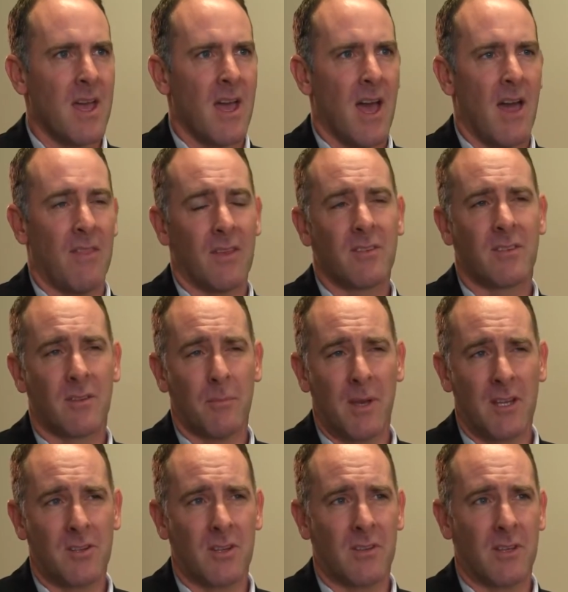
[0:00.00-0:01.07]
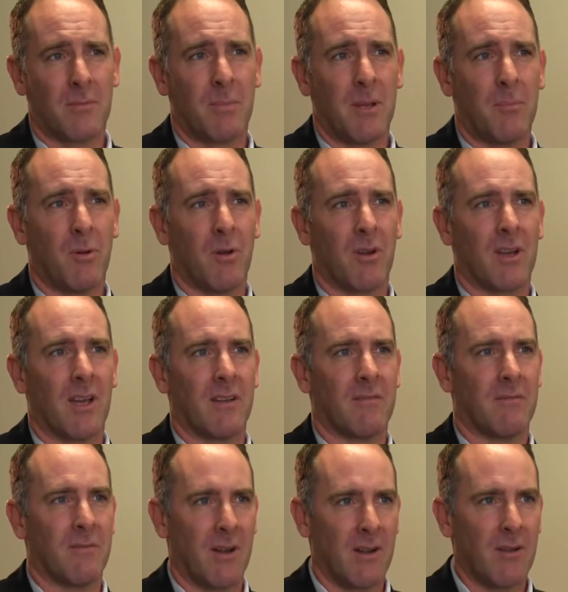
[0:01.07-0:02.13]
And this is a measure that people look at
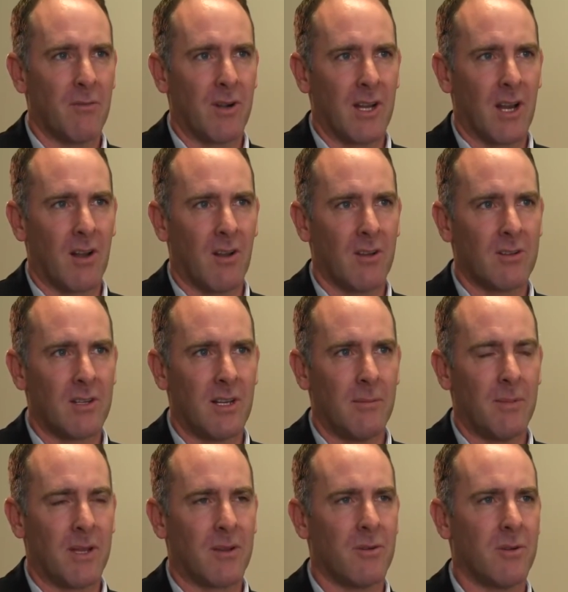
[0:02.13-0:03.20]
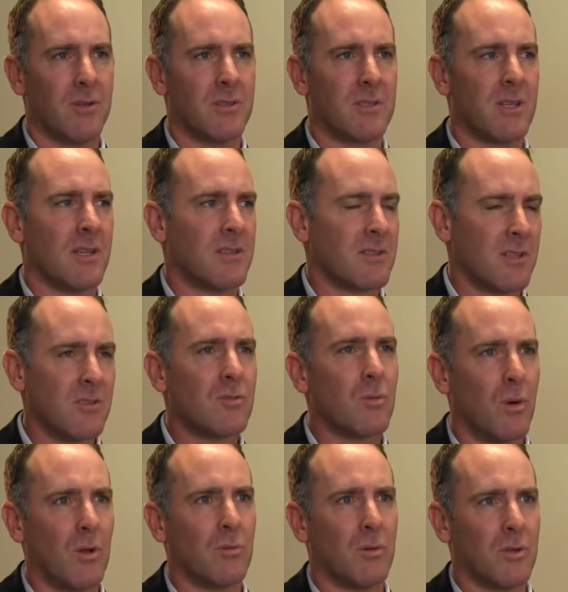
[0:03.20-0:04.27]
very, very closely because since
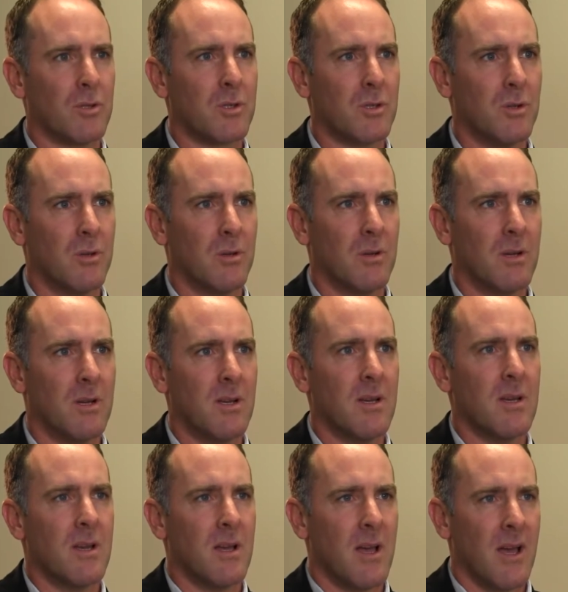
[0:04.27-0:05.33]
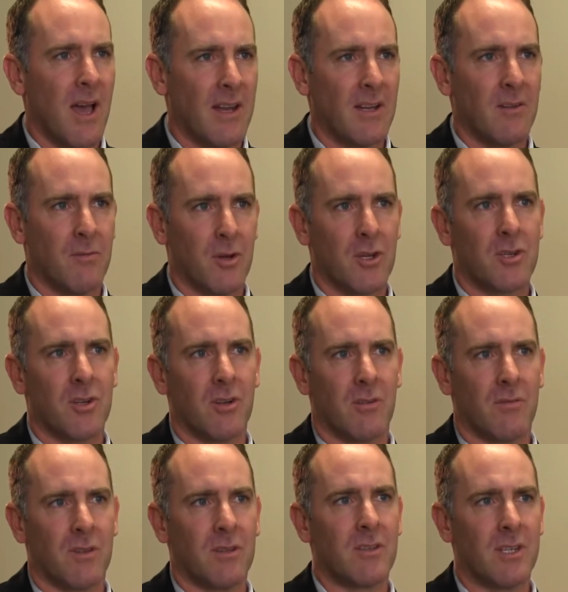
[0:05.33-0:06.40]
World War II, an inversion
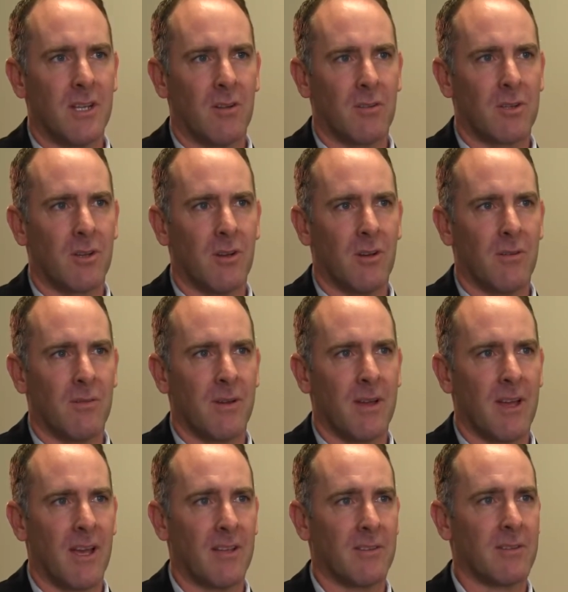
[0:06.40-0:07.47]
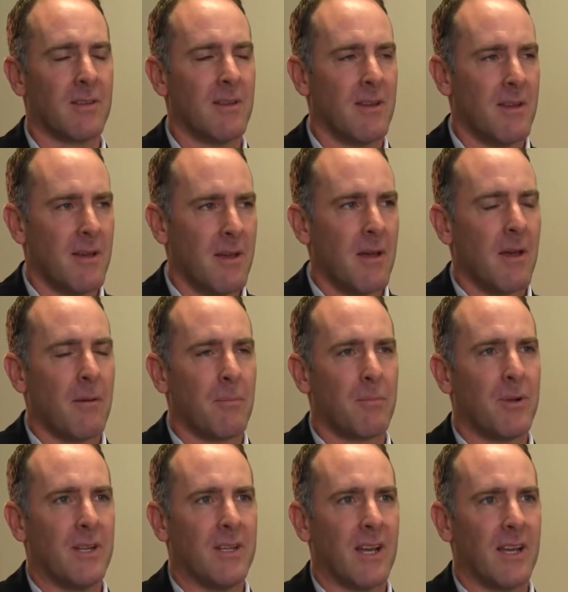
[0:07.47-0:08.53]
of this yield curve has
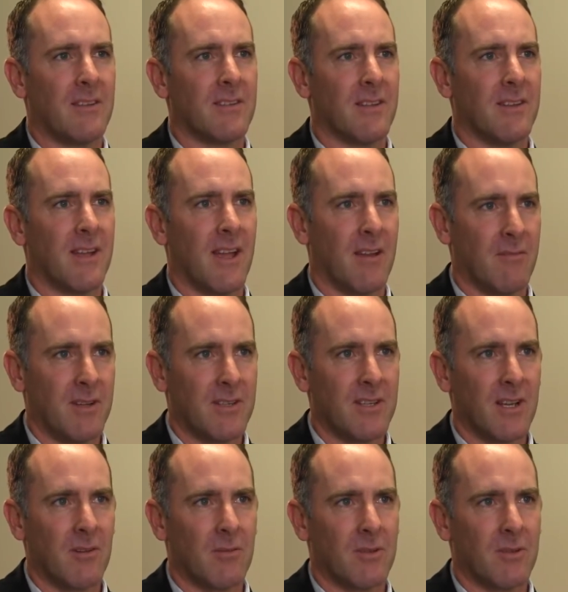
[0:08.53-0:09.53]
predated every single